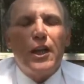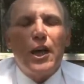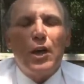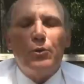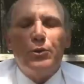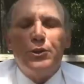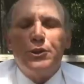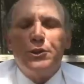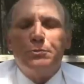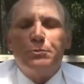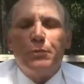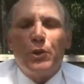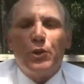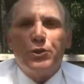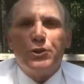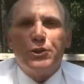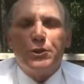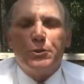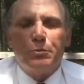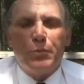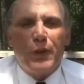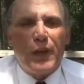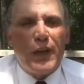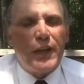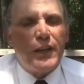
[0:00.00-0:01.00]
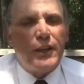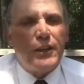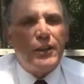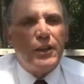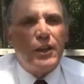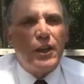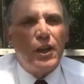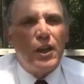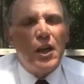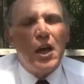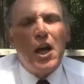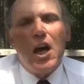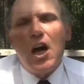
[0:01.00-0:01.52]
I was supposed to pay.
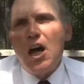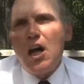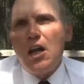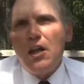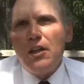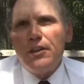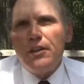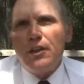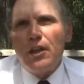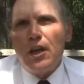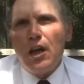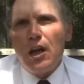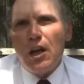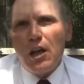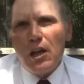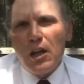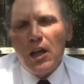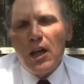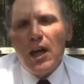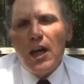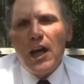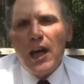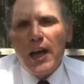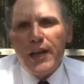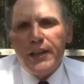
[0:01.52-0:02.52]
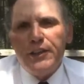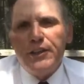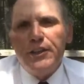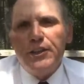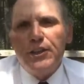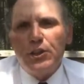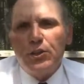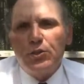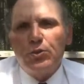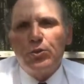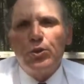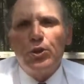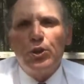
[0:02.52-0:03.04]
All in all, I
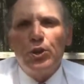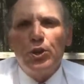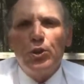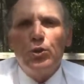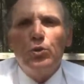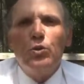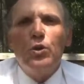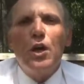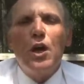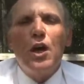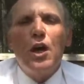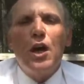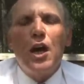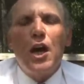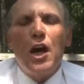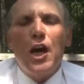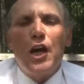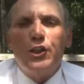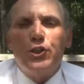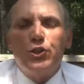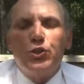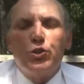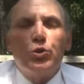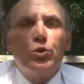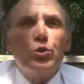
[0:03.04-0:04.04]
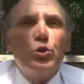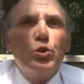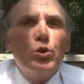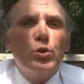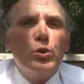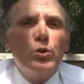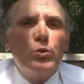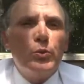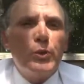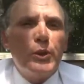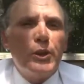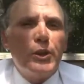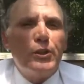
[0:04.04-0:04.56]
did accrue a
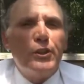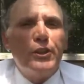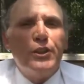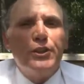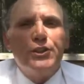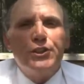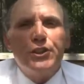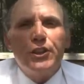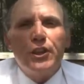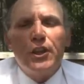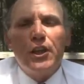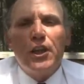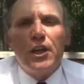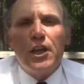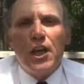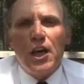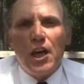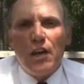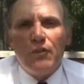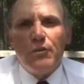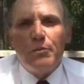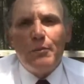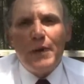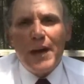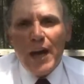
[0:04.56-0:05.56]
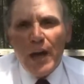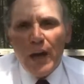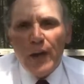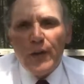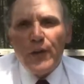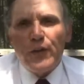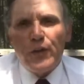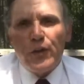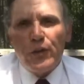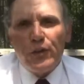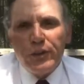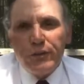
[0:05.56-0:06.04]
true arrearage of about